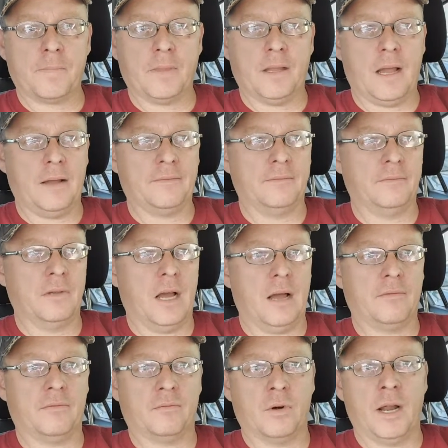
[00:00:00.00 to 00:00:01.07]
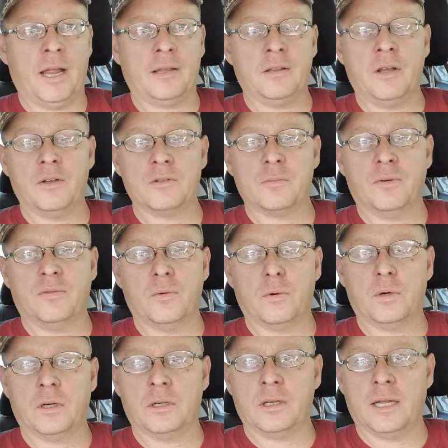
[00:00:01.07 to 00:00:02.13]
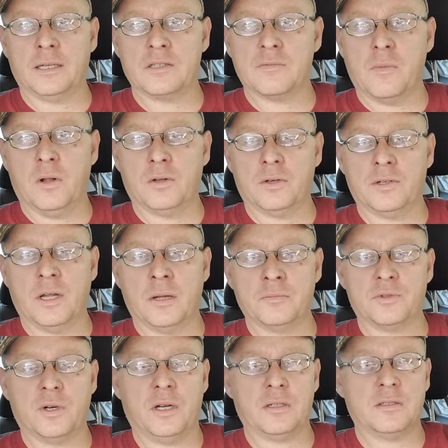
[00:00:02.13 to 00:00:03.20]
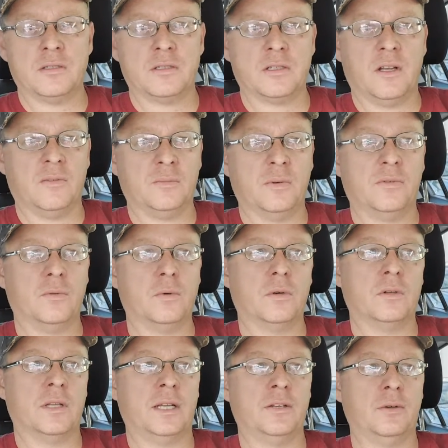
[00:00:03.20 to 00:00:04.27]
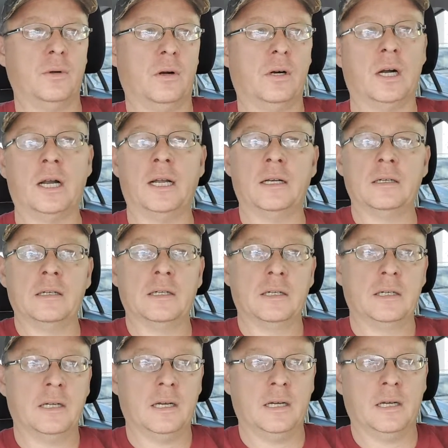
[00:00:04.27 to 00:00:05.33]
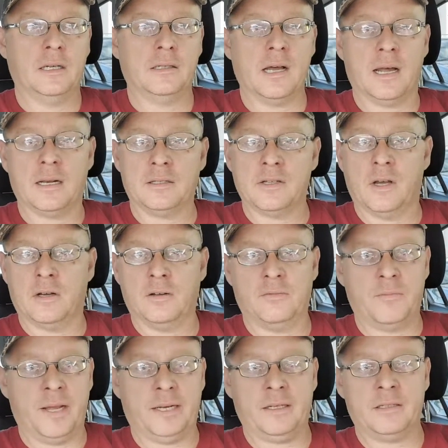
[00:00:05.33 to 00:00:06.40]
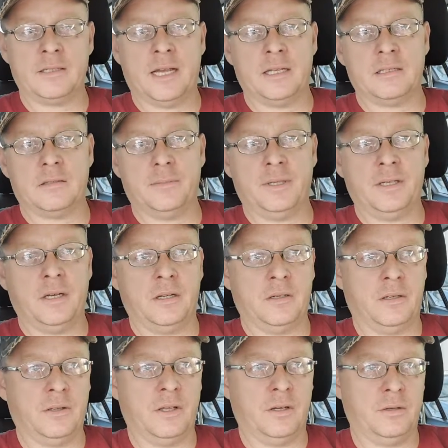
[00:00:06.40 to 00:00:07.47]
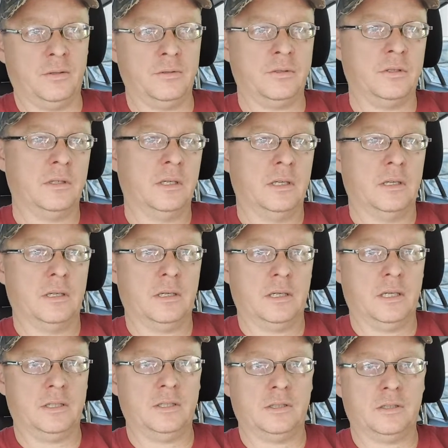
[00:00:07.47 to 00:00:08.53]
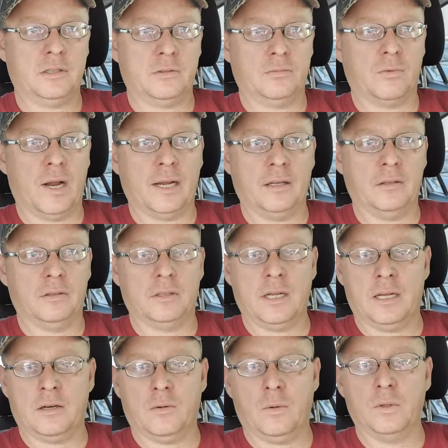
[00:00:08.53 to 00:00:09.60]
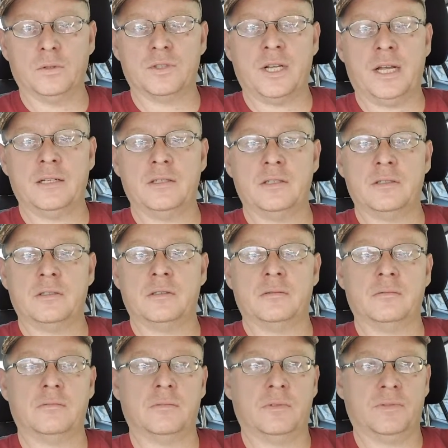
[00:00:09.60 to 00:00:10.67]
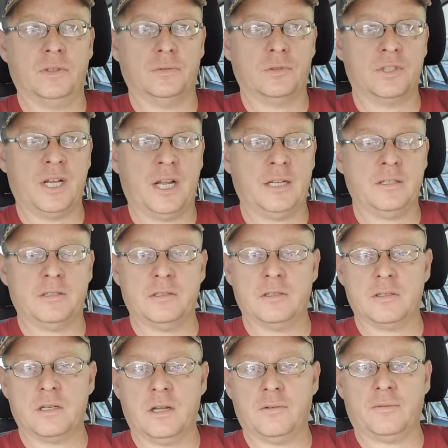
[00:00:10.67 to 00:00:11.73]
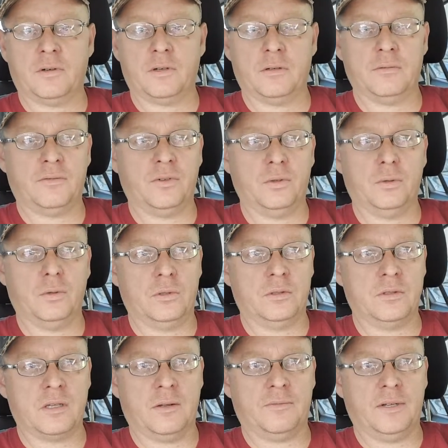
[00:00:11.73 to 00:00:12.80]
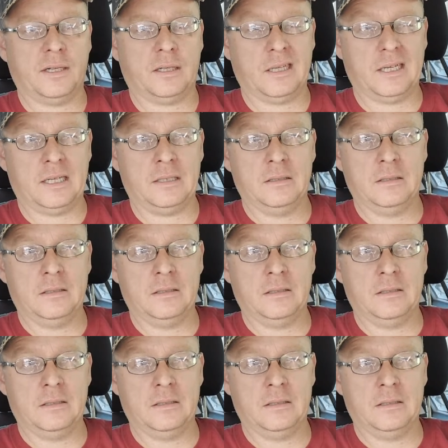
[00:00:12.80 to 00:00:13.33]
I've ran those before in like smaller dump trucks and stuff before, and they do all right. Not a ton of maintenance has to be done on those. Just your regular kind of oil changes and filter changes and stuff for your fuel and stuff like that.